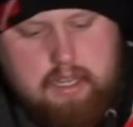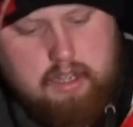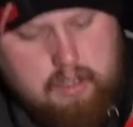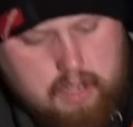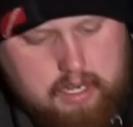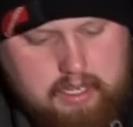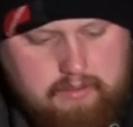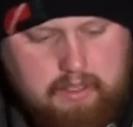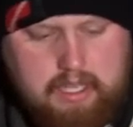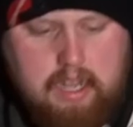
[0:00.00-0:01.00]
No,
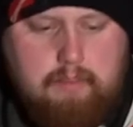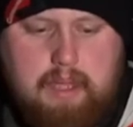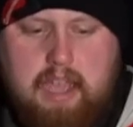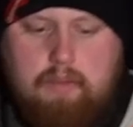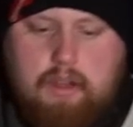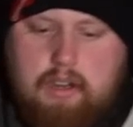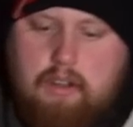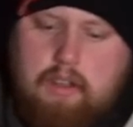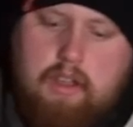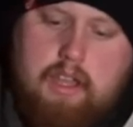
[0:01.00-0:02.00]
definitely not a bad one at
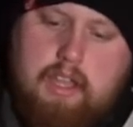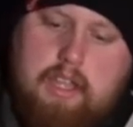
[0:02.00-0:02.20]
all.